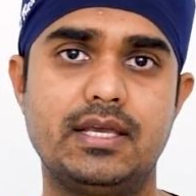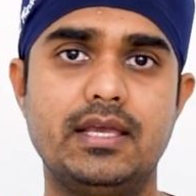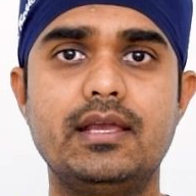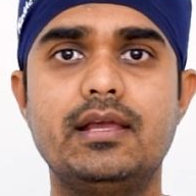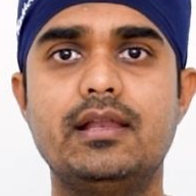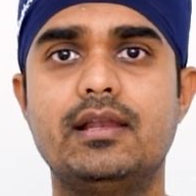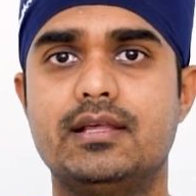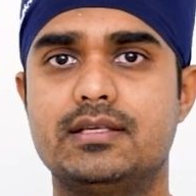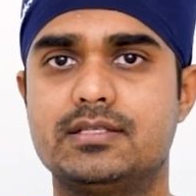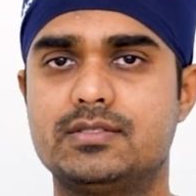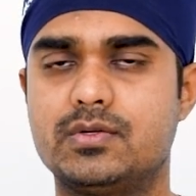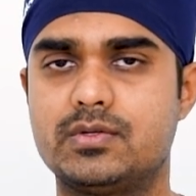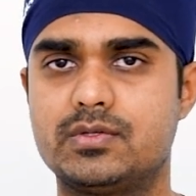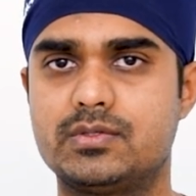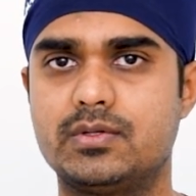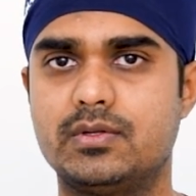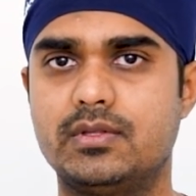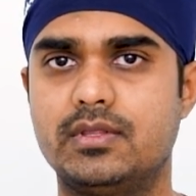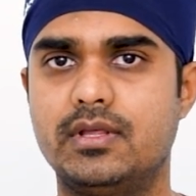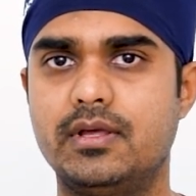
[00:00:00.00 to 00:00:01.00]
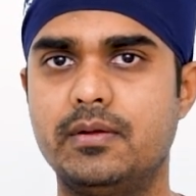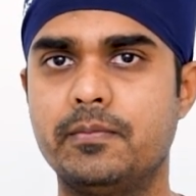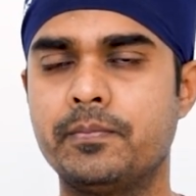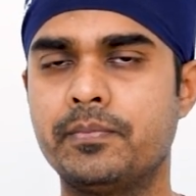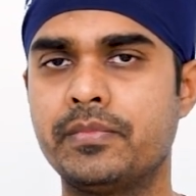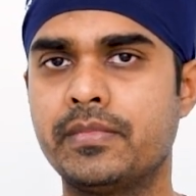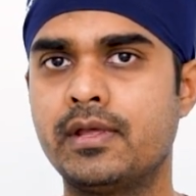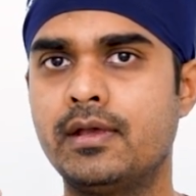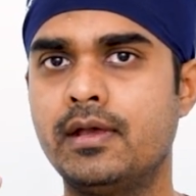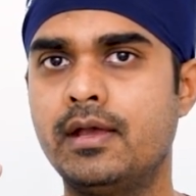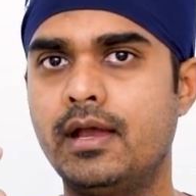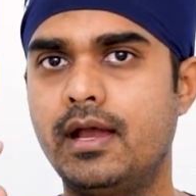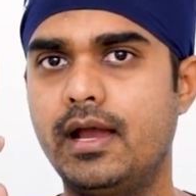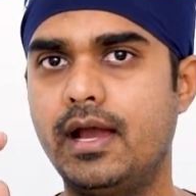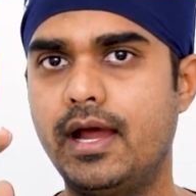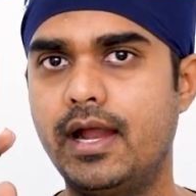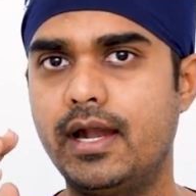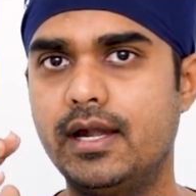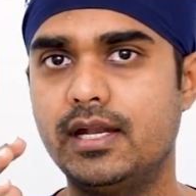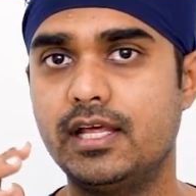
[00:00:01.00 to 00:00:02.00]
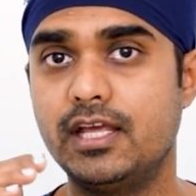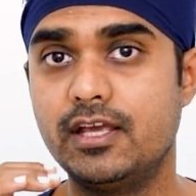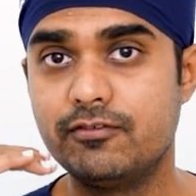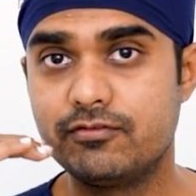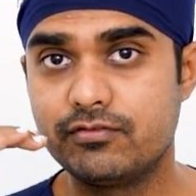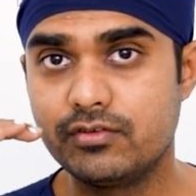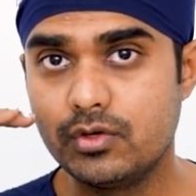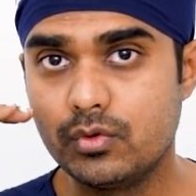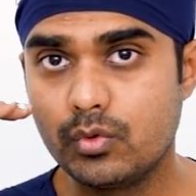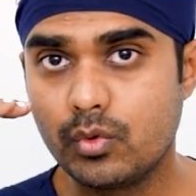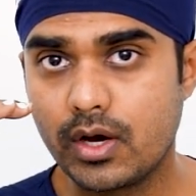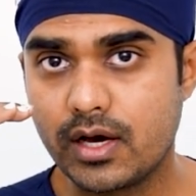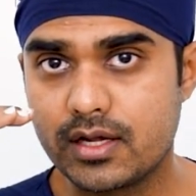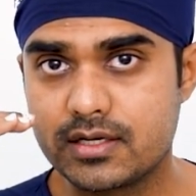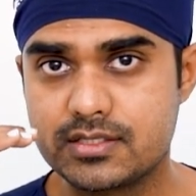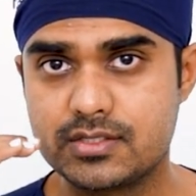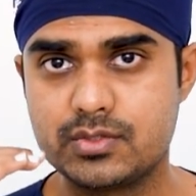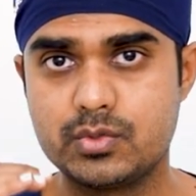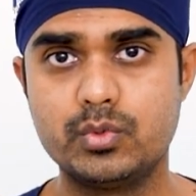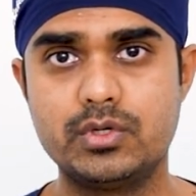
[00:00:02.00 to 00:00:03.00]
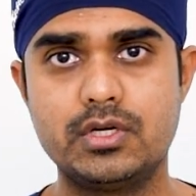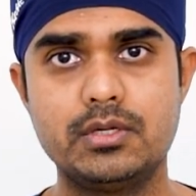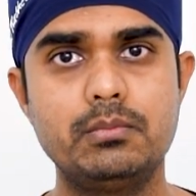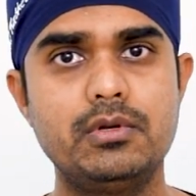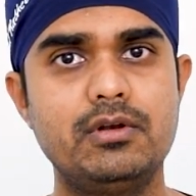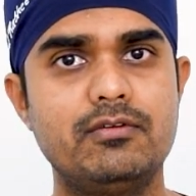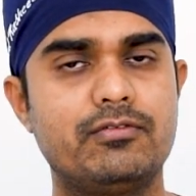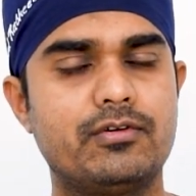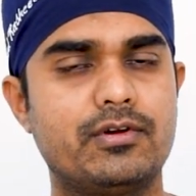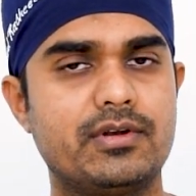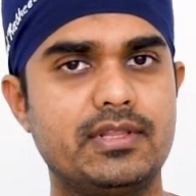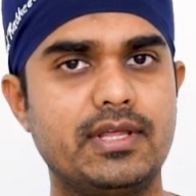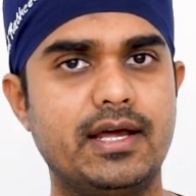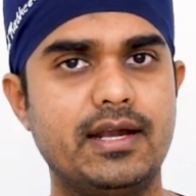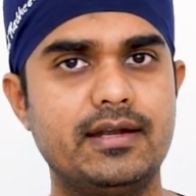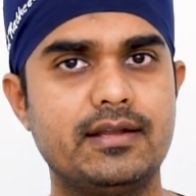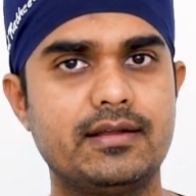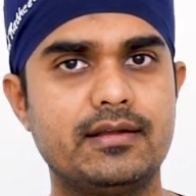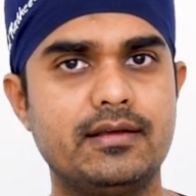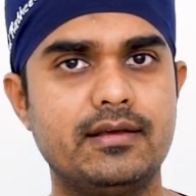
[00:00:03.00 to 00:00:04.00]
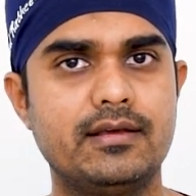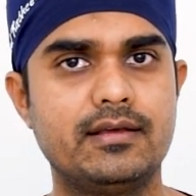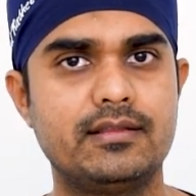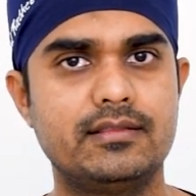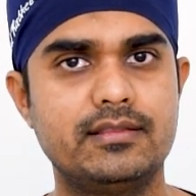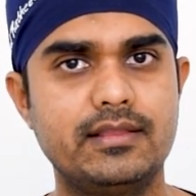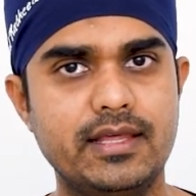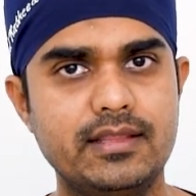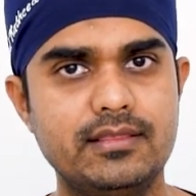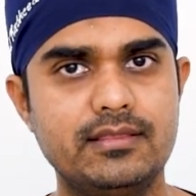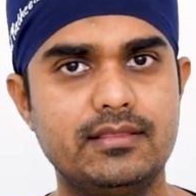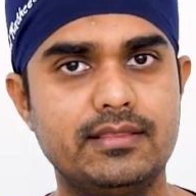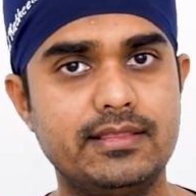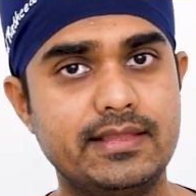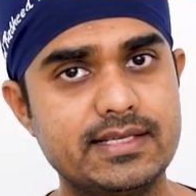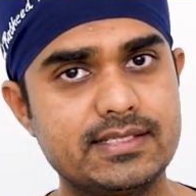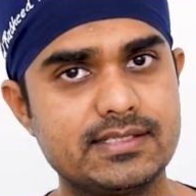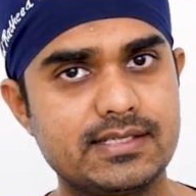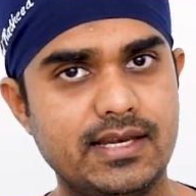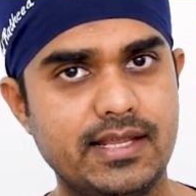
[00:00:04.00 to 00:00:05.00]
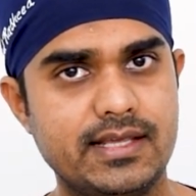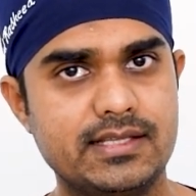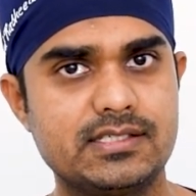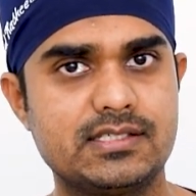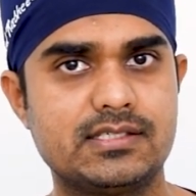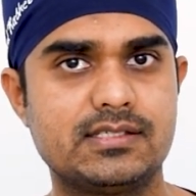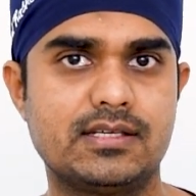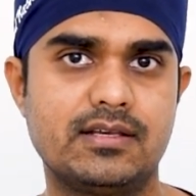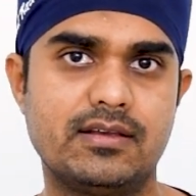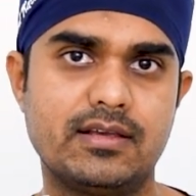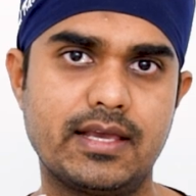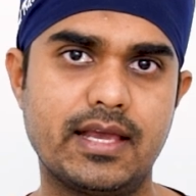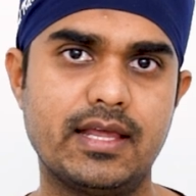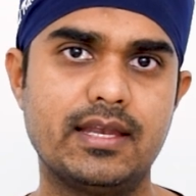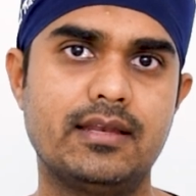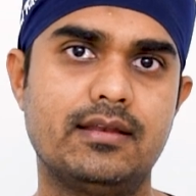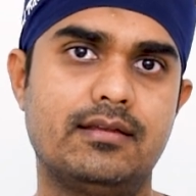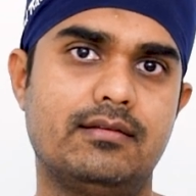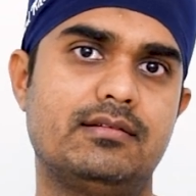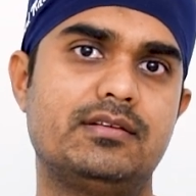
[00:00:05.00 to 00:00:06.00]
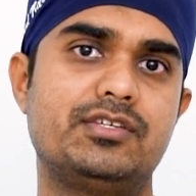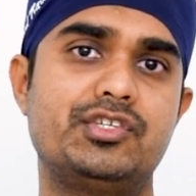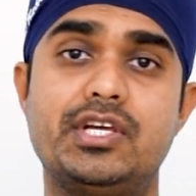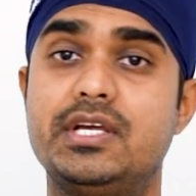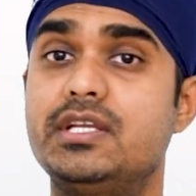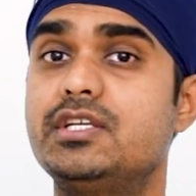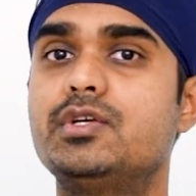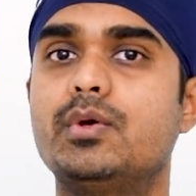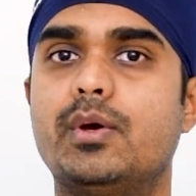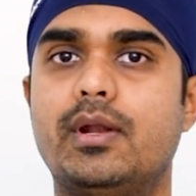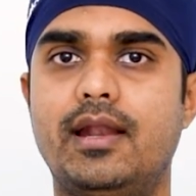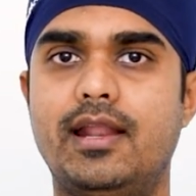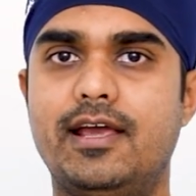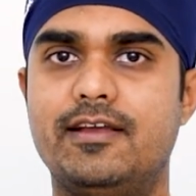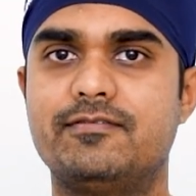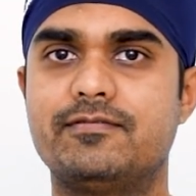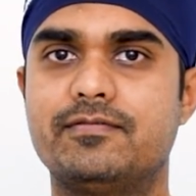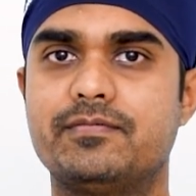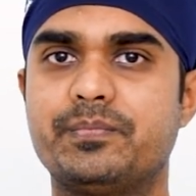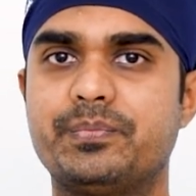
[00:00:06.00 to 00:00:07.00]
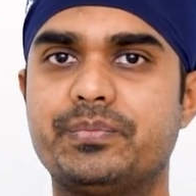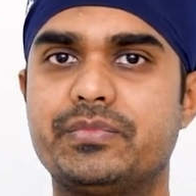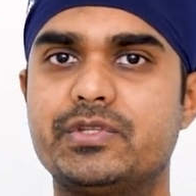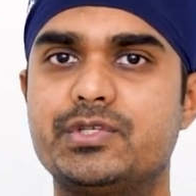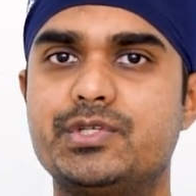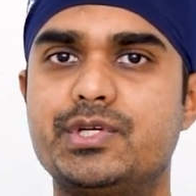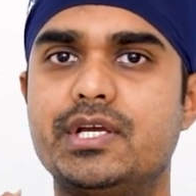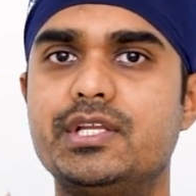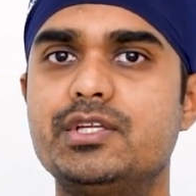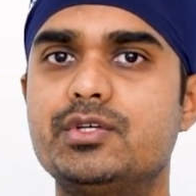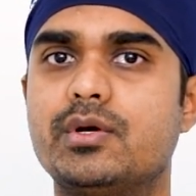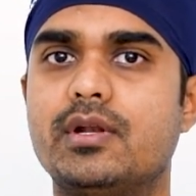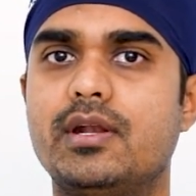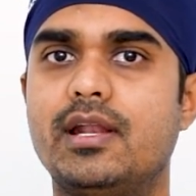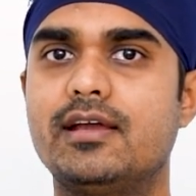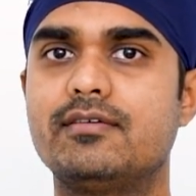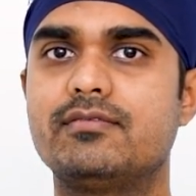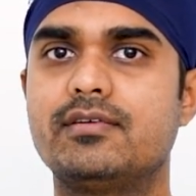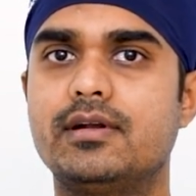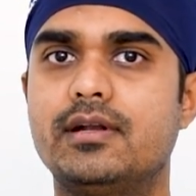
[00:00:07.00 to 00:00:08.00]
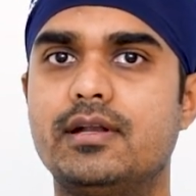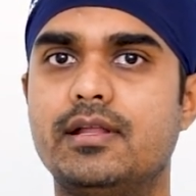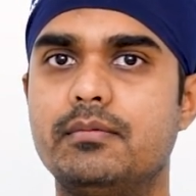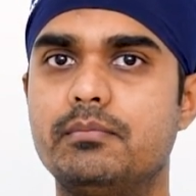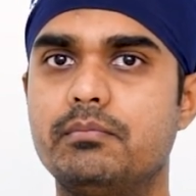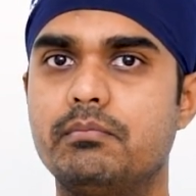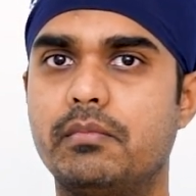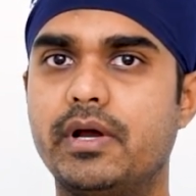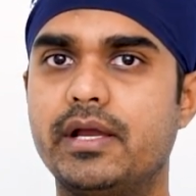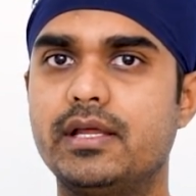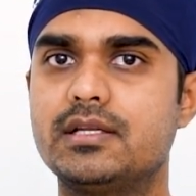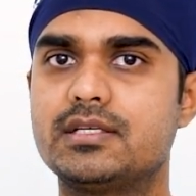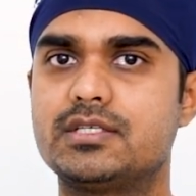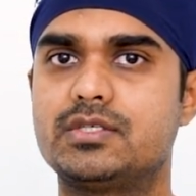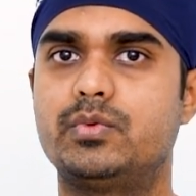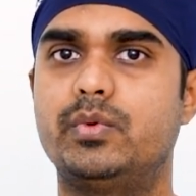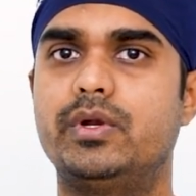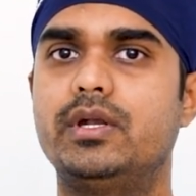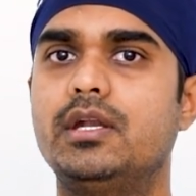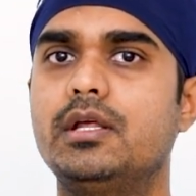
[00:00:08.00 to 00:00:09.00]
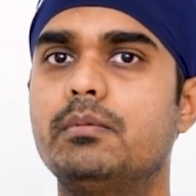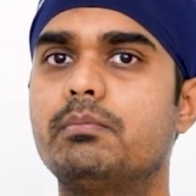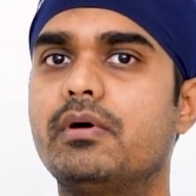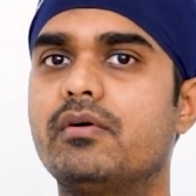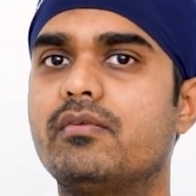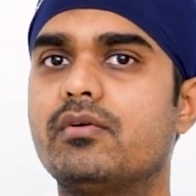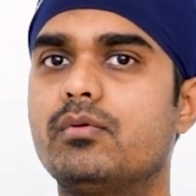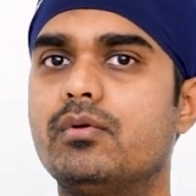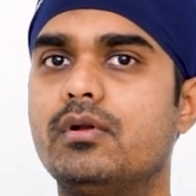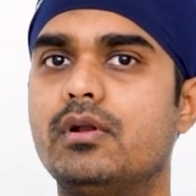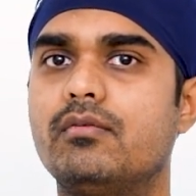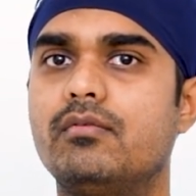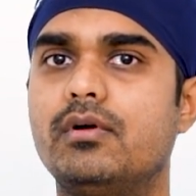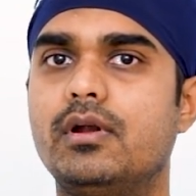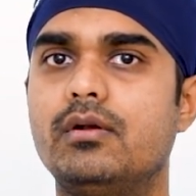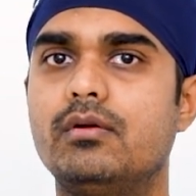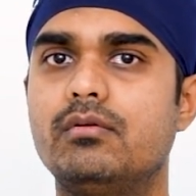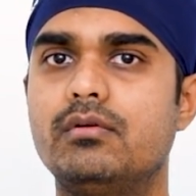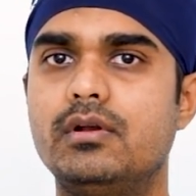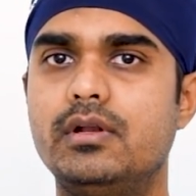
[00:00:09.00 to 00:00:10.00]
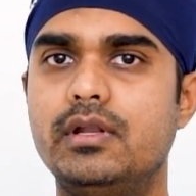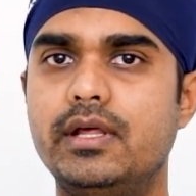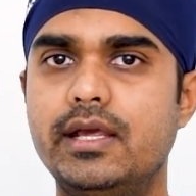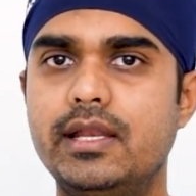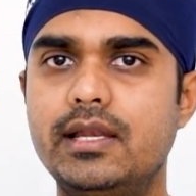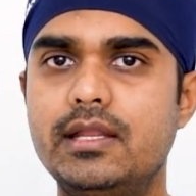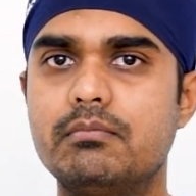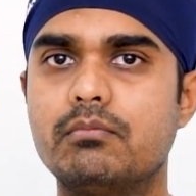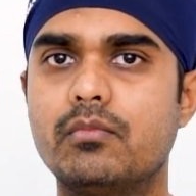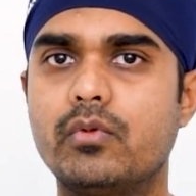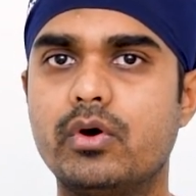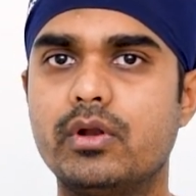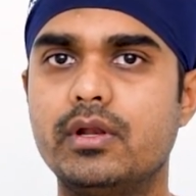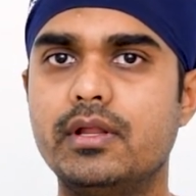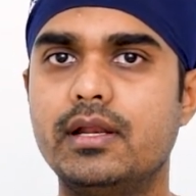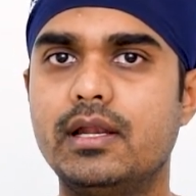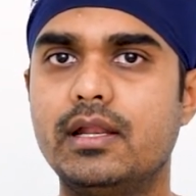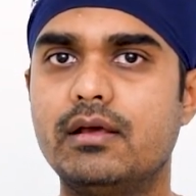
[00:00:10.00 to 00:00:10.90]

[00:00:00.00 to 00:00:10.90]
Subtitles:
ay ee lens vastundi. And if you are suitable for that, then this lens can change your life. Change your life ante minus 20 power unna vallu daily morning